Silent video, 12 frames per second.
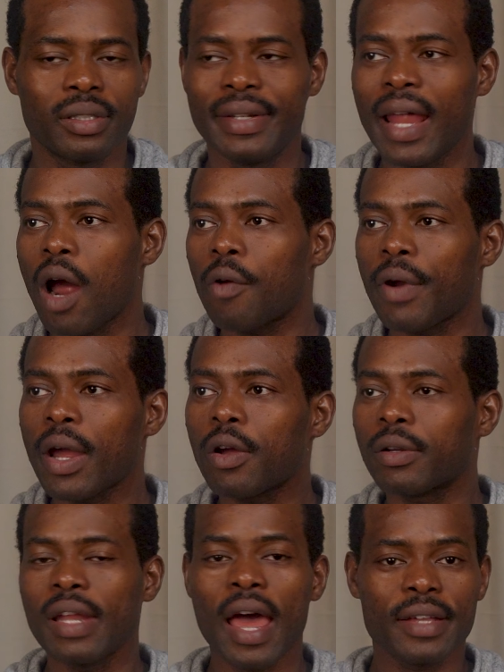now
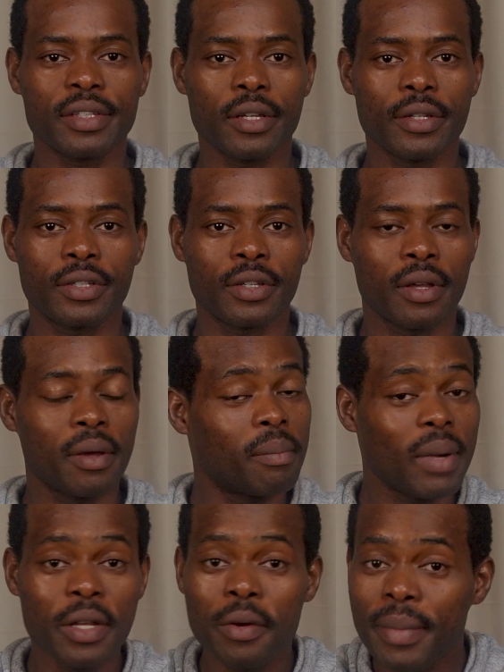recognizes
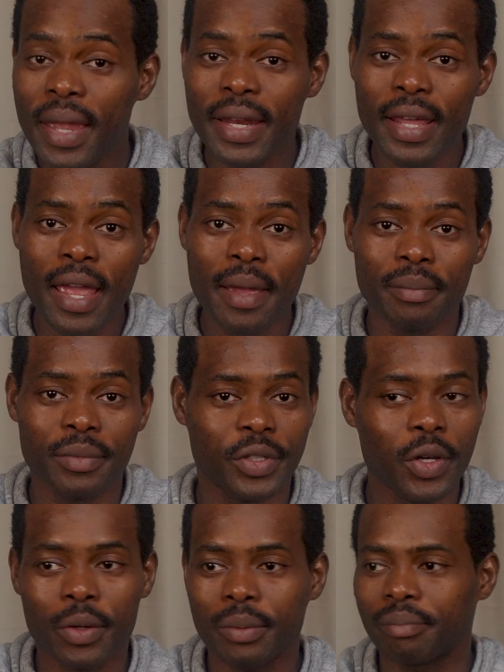my domain name.
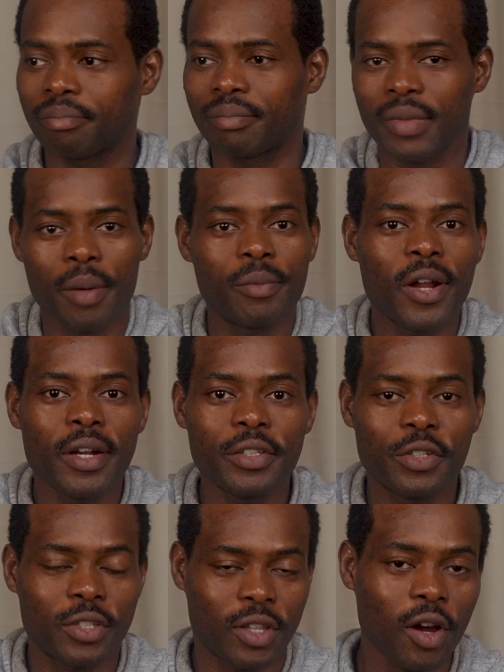So I'm ready
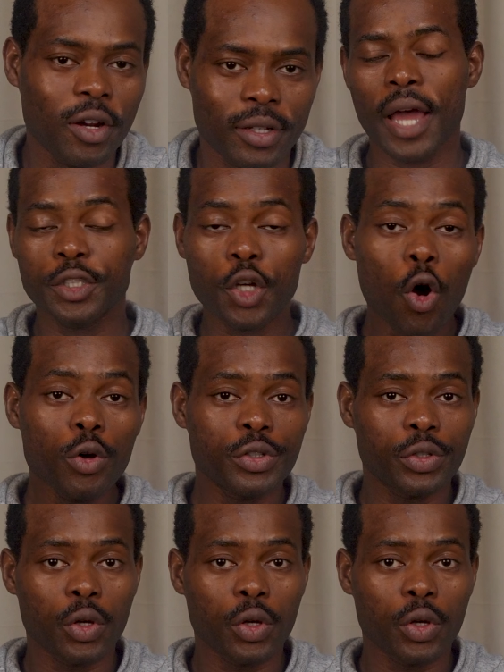to start. I chose